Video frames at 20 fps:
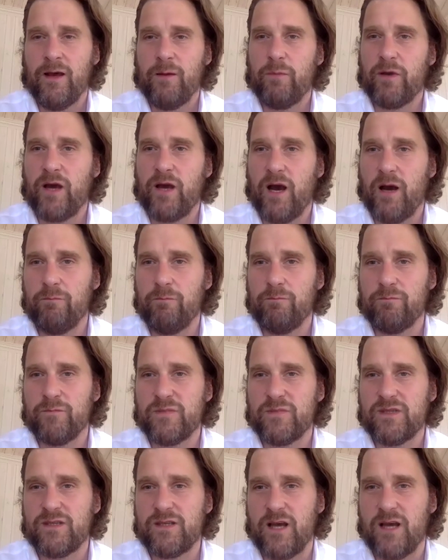
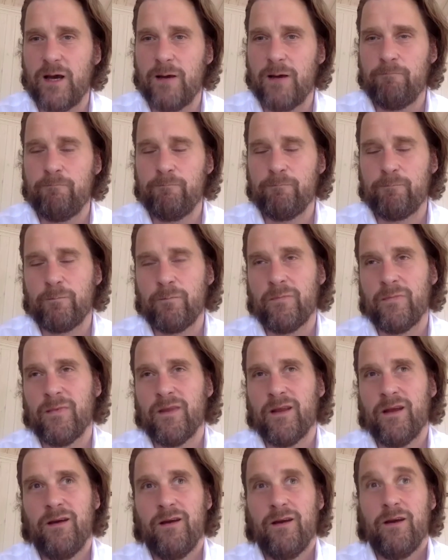becomes,
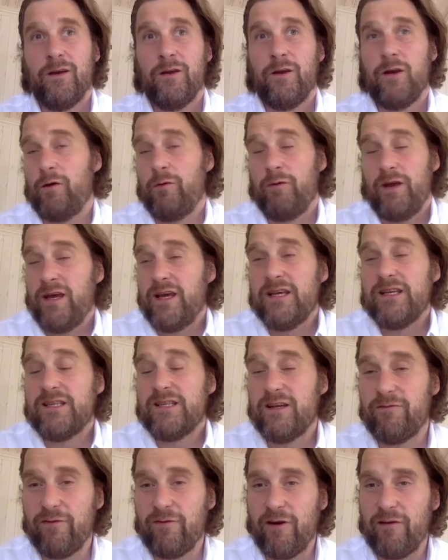you know,
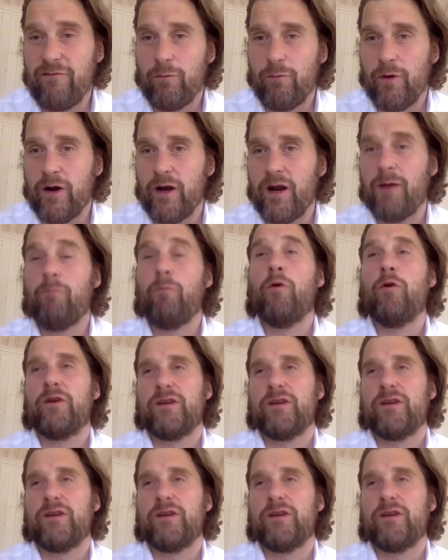easier for everyone and more